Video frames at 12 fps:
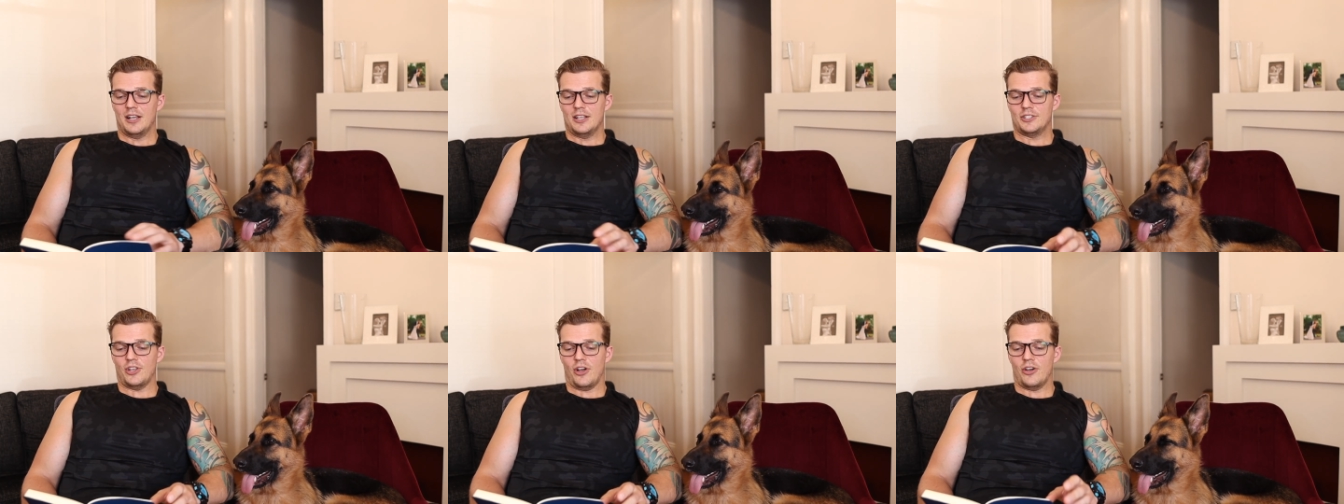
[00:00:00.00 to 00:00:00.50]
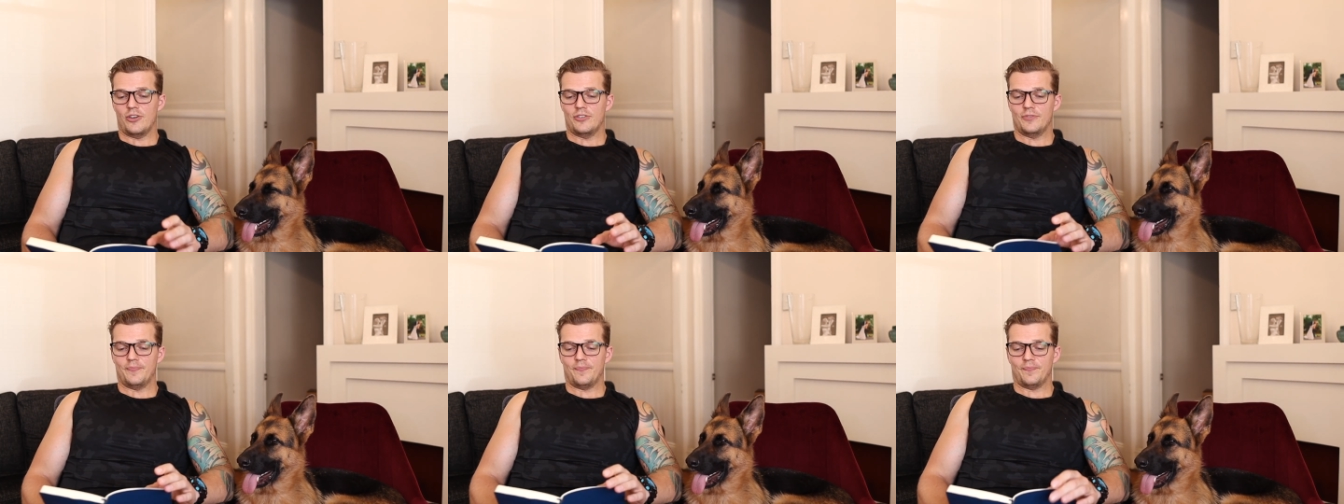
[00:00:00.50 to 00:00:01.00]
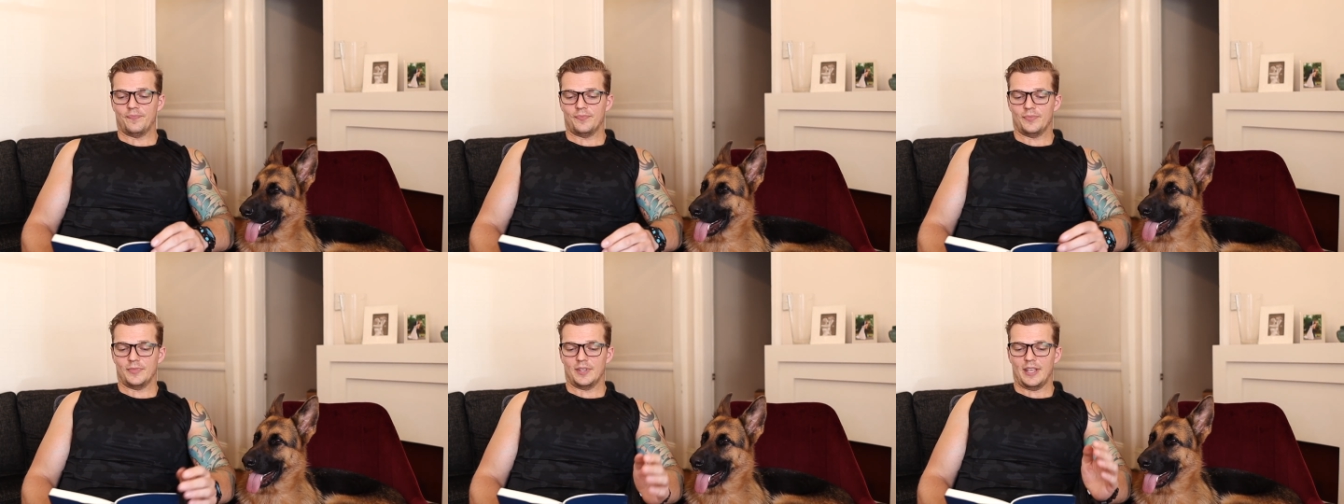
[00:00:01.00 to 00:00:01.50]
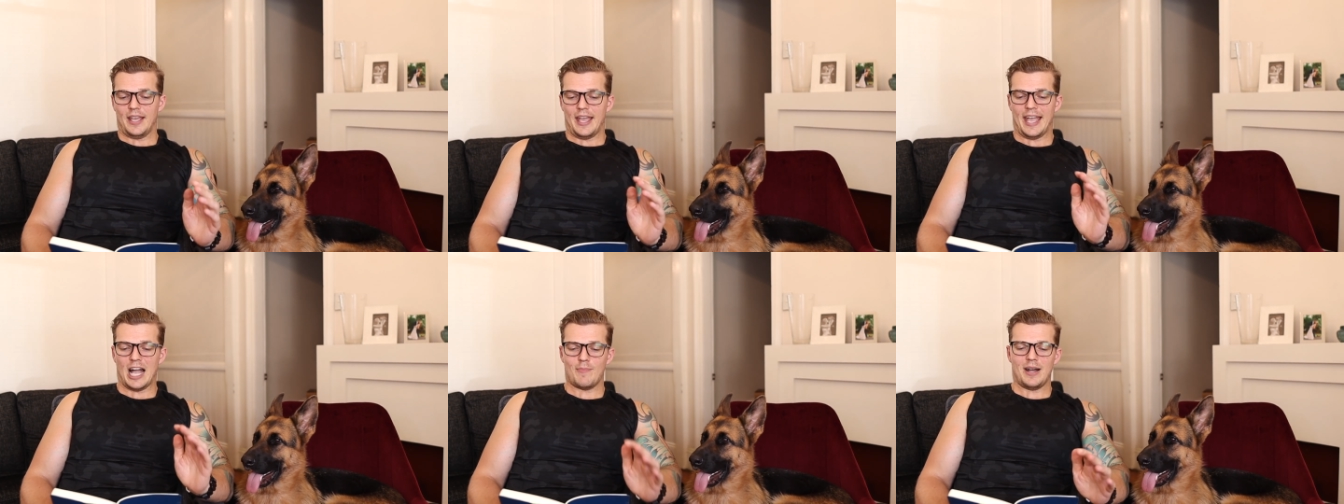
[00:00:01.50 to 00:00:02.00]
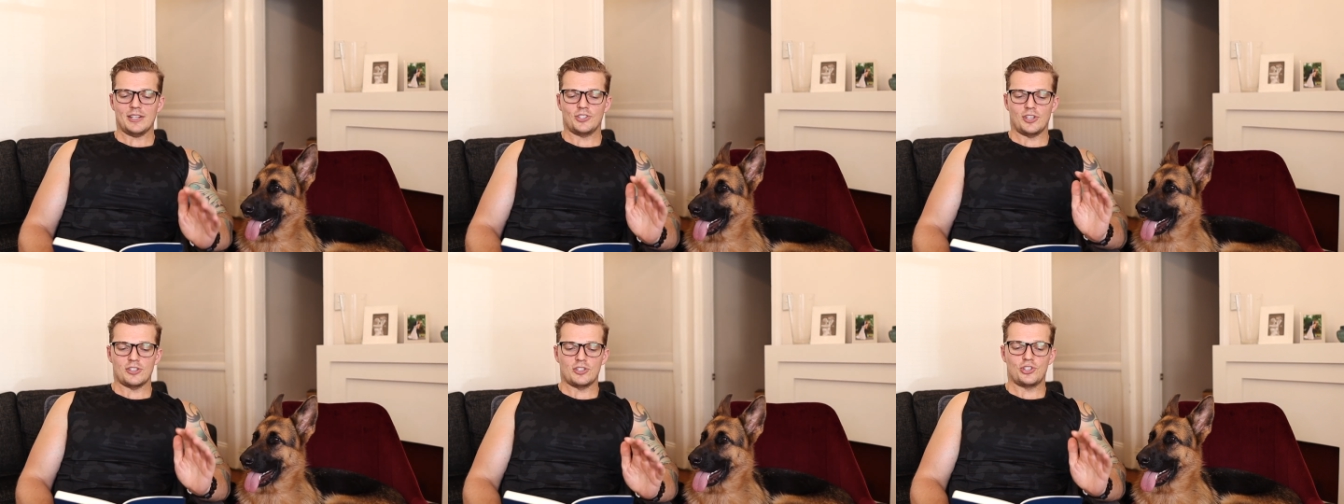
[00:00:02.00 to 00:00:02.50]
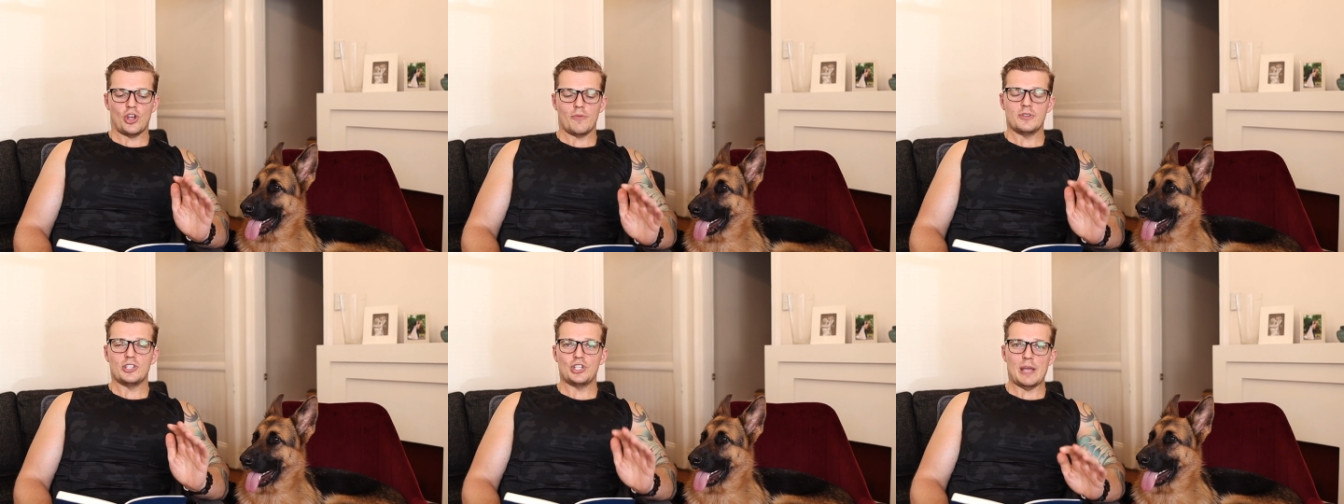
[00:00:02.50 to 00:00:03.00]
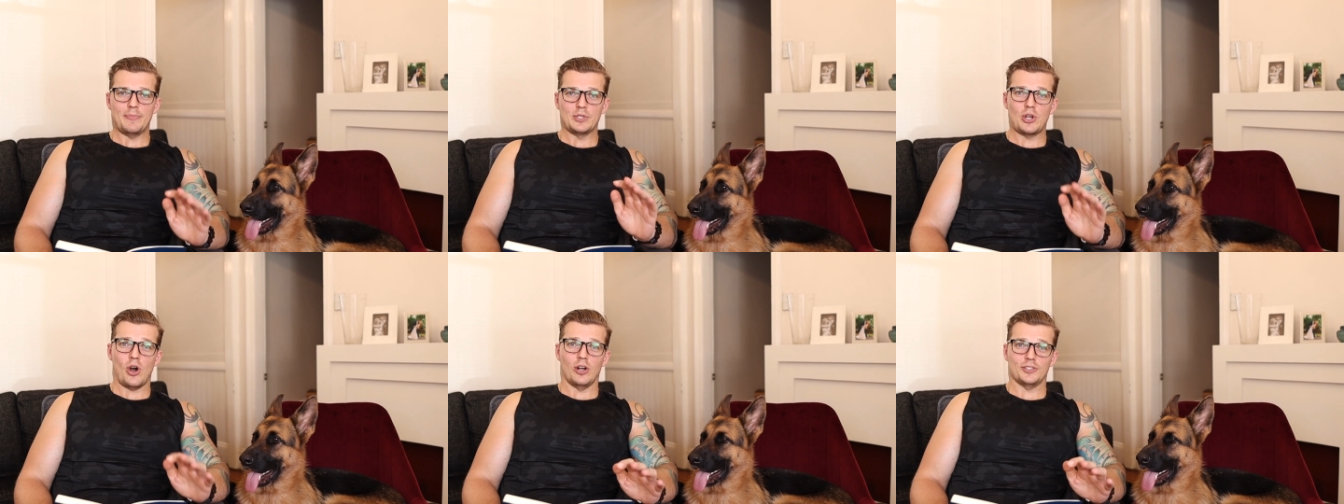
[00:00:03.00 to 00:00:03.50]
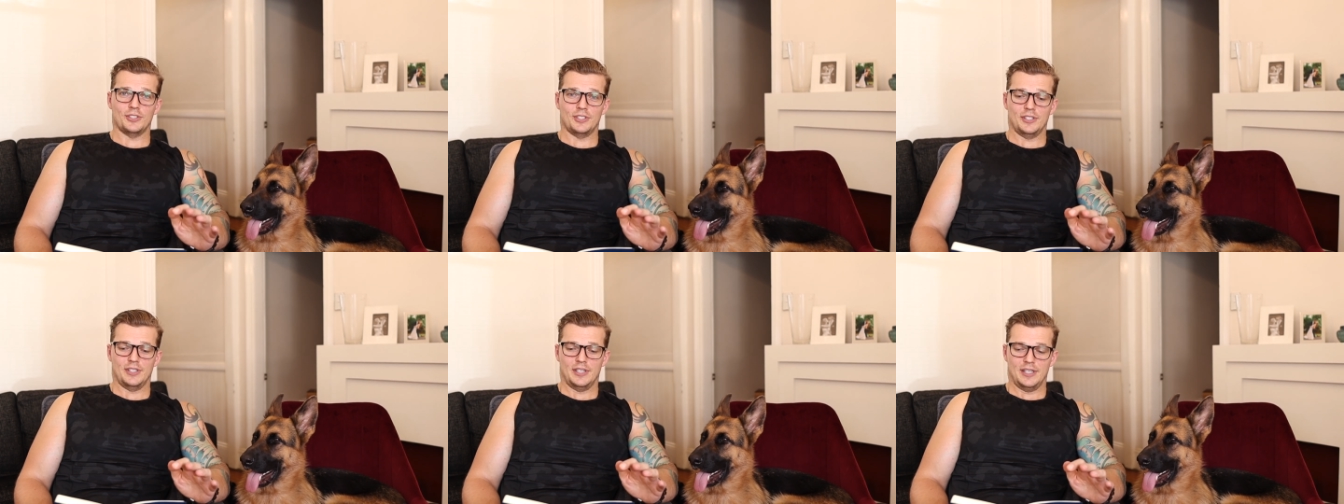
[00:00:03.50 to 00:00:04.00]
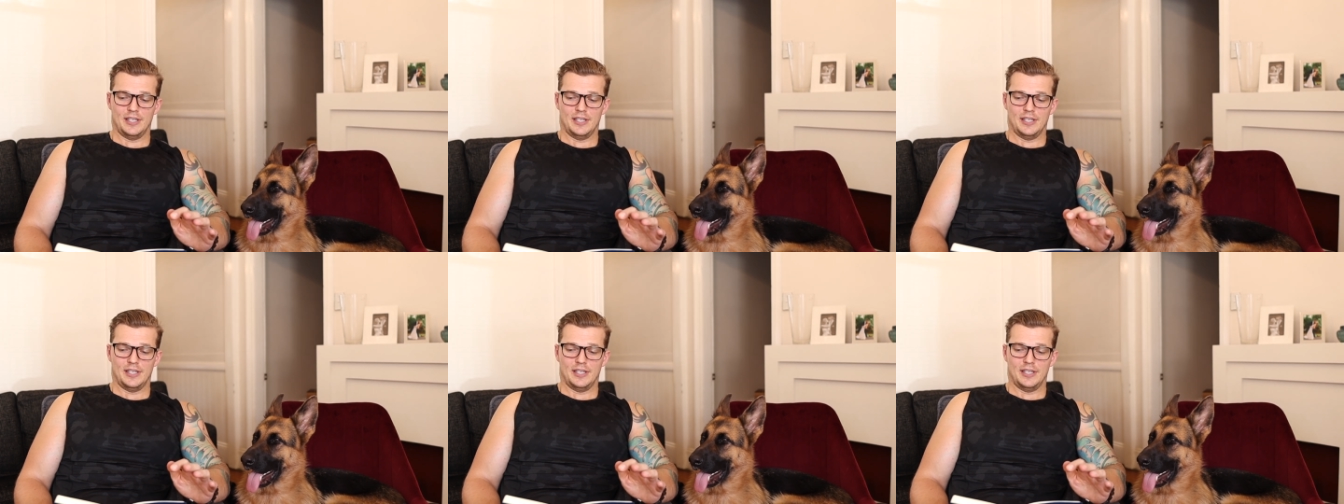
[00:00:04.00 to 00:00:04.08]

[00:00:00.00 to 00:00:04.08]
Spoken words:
So, how much does a German Shepherd cost?